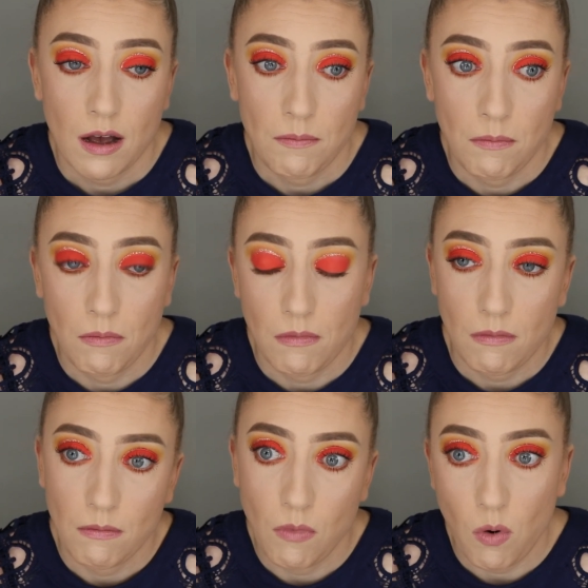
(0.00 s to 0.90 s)

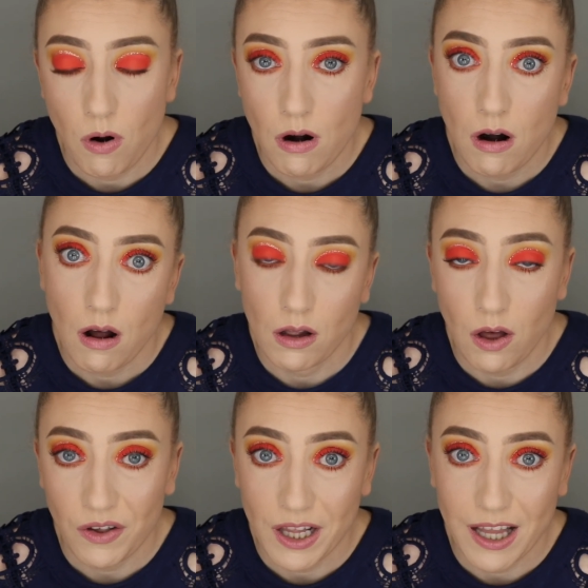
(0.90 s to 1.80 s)
more
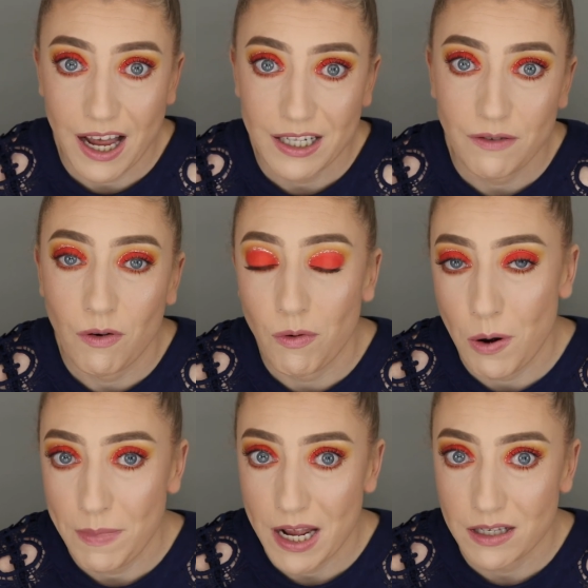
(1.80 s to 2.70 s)
along the lines of a
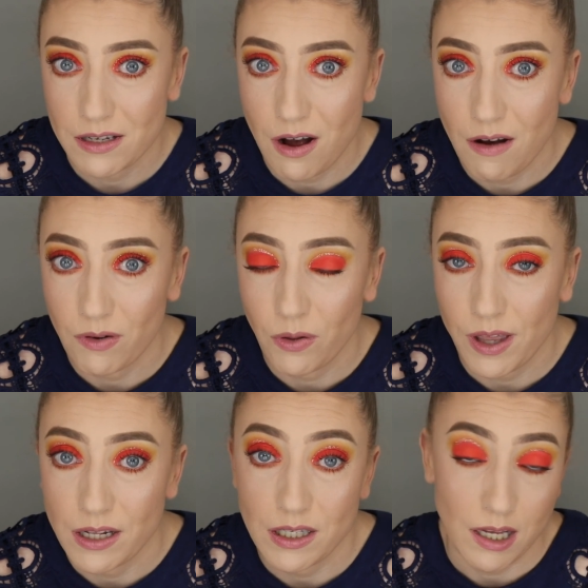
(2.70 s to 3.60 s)
romance novel
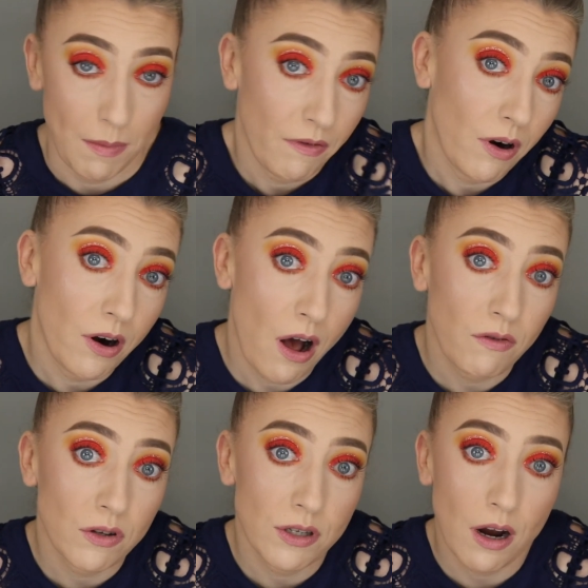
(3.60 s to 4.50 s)
than some of her
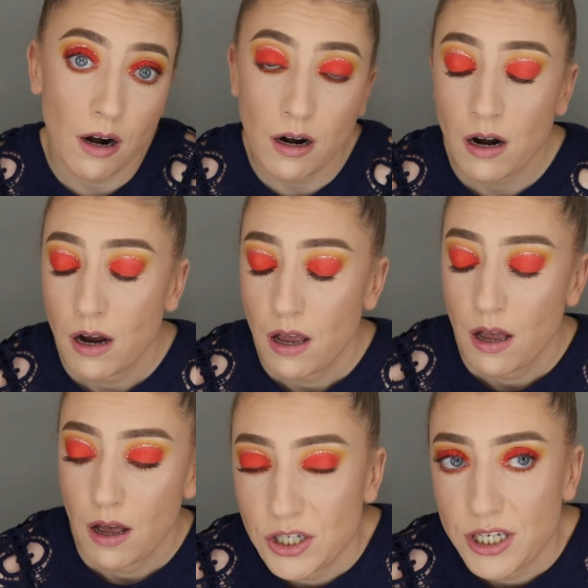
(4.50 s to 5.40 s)
novels are.
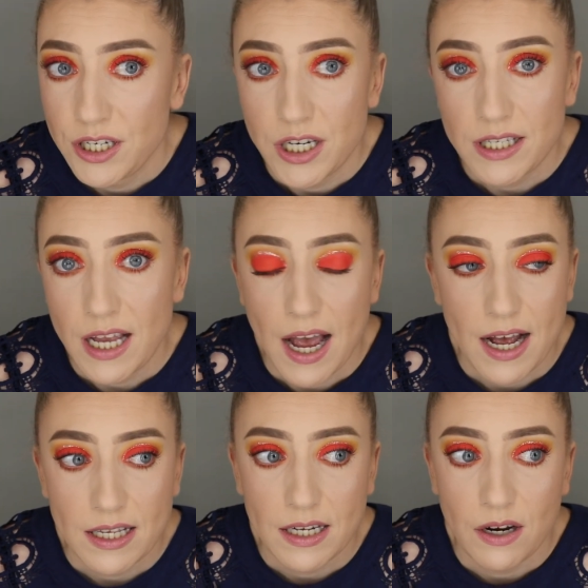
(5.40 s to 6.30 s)
She just
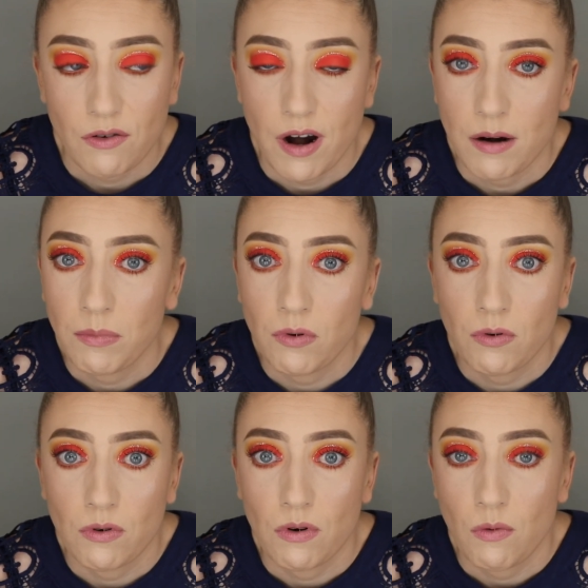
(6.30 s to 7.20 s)
has an
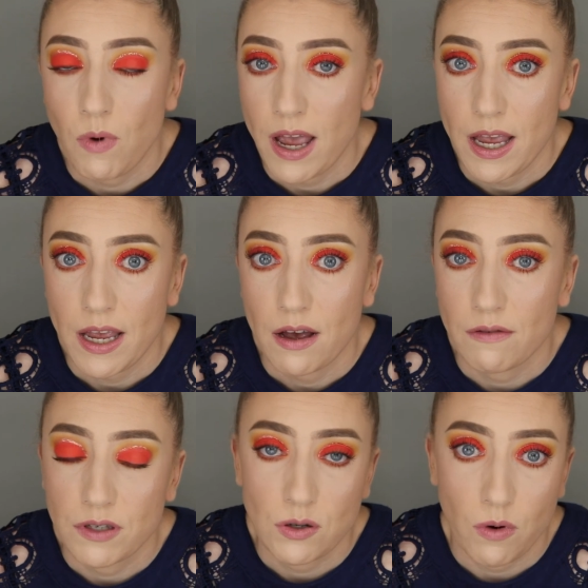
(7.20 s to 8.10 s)
incredible way
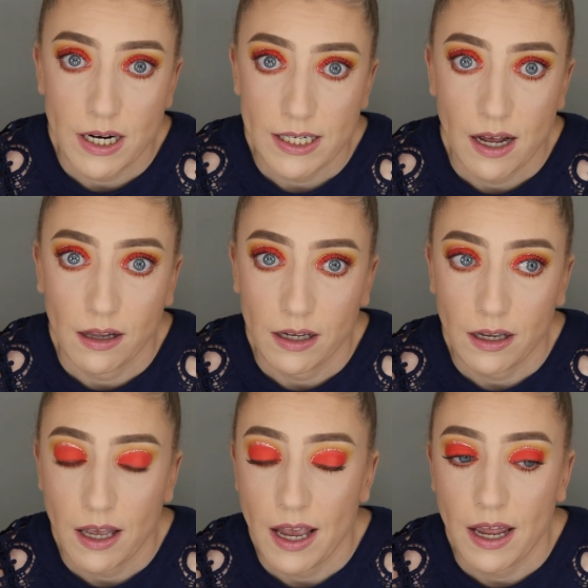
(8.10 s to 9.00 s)
of
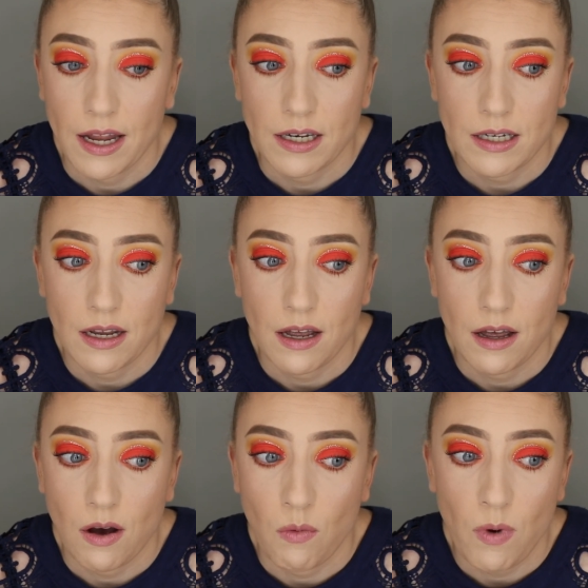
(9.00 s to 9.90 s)
storytelling and
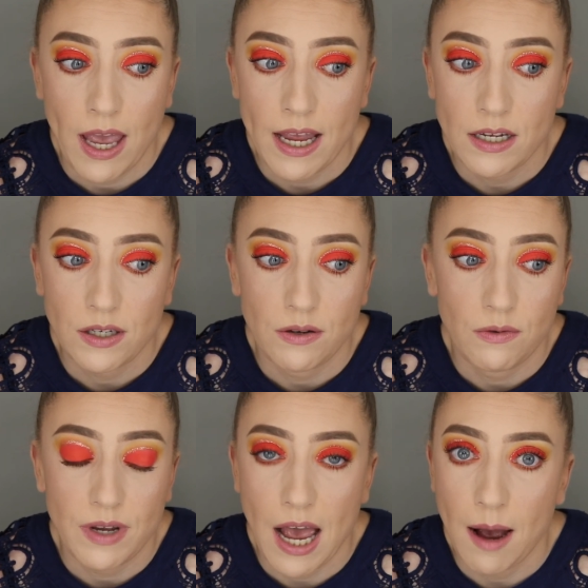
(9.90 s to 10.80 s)
a way
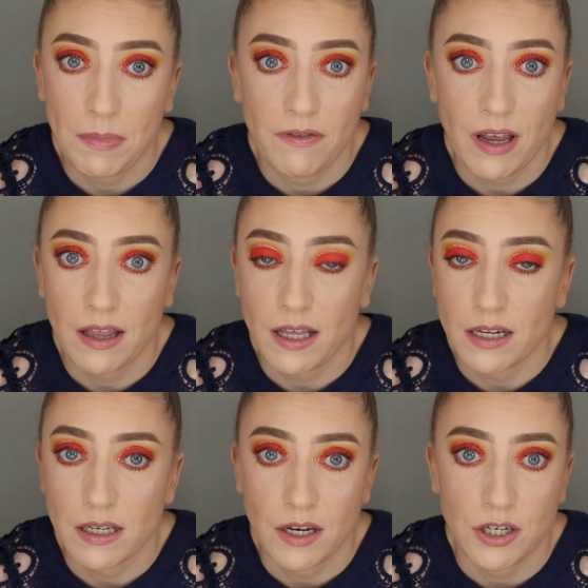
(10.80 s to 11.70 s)
to captivate the
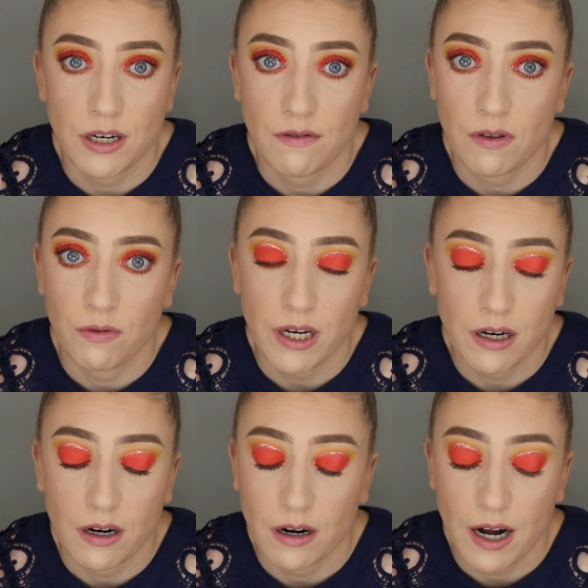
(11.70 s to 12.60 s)
attention of the reader